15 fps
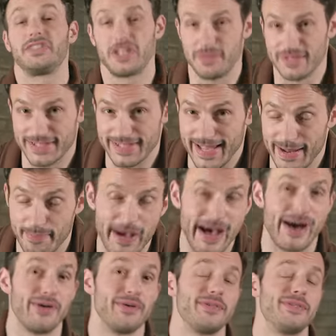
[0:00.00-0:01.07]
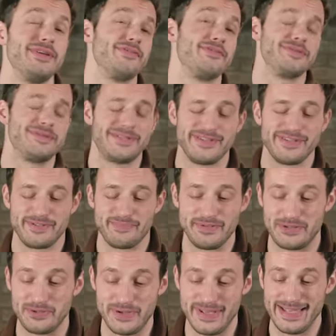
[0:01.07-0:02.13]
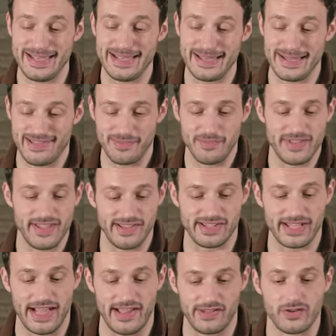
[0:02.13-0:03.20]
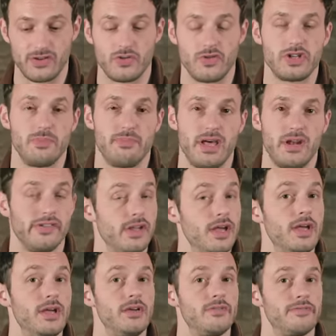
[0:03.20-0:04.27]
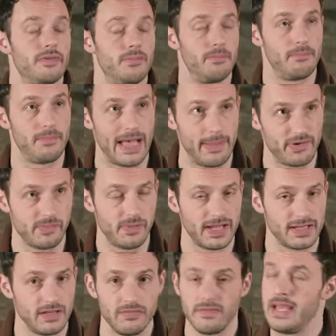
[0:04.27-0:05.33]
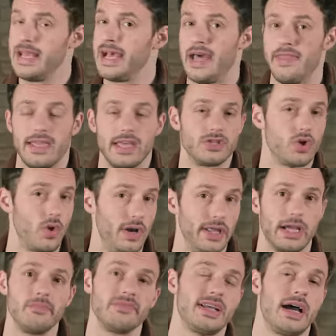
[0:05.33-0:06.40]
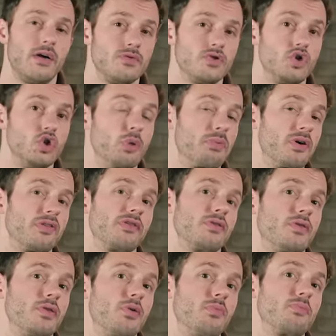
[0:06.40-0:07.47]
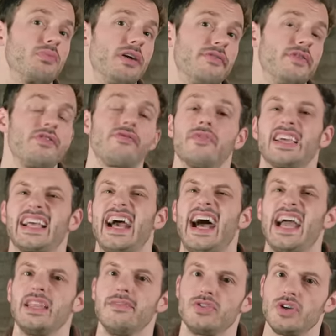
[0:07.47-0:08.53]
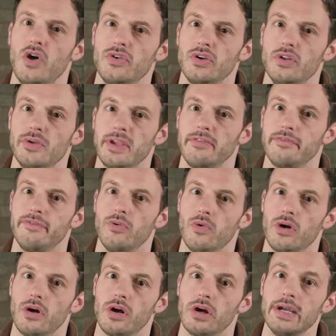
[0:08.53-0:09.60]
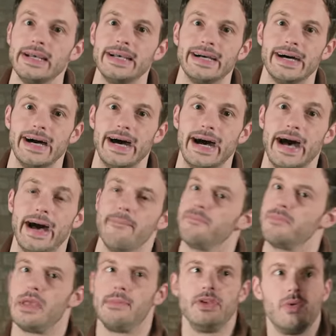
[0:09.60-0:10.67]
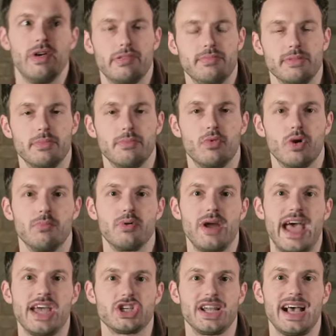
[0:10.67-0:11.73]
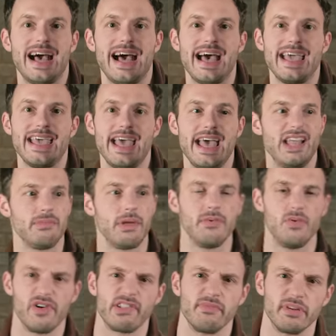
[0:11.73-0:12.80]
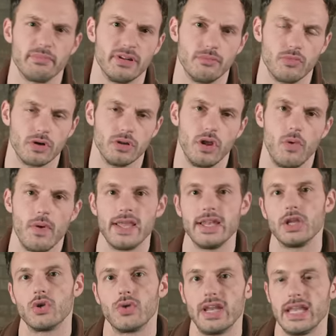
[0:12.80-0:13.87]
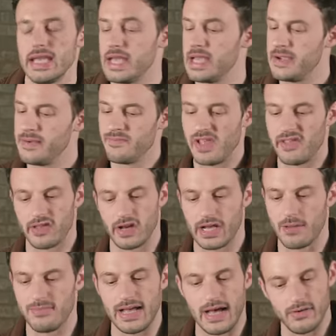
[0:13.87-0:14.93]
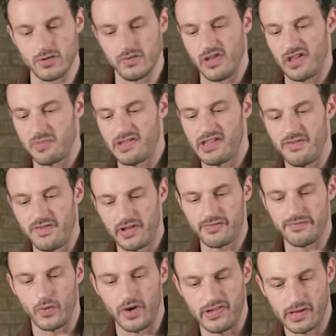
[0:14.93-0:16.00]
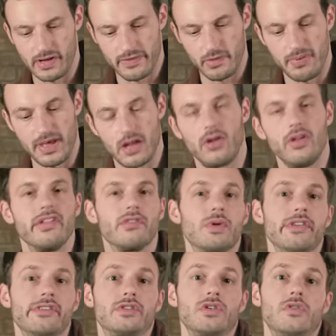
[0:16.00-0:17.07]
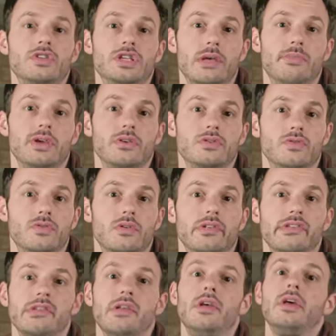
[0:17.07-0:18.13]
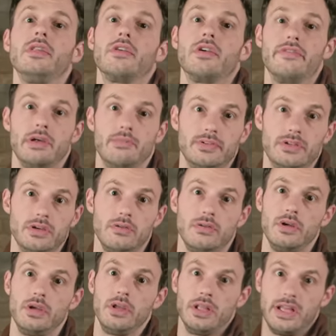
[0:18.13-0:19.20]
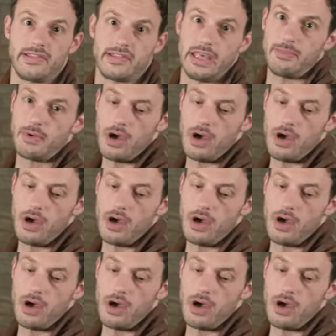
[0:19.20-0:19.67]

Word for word: has been said about the differences between some of these classic distortion pedals. From my perspective, I think it totally comes down to personal preference for the kind of tone you're looking for. Uh, maybe you want something more brash and high end, maybe you want something a more low end and gritty. It's gonna come down to the specific voicing of the pedal as well as the tone shaping controls that are available to you. Let's keep